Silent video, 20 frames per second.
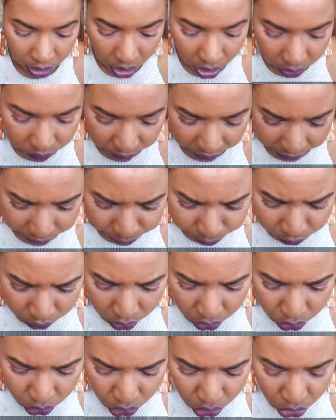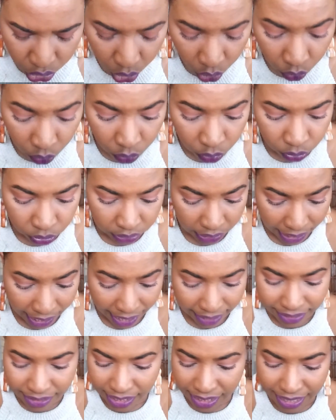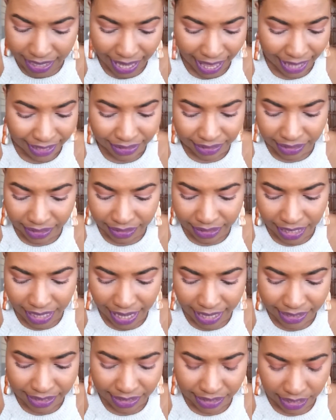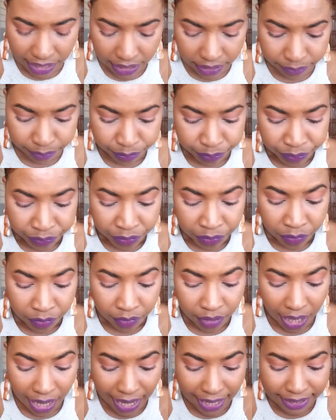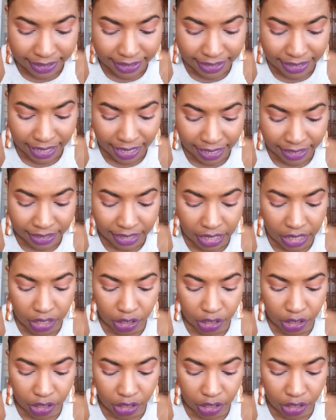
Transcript: All right. So the last thing that I said,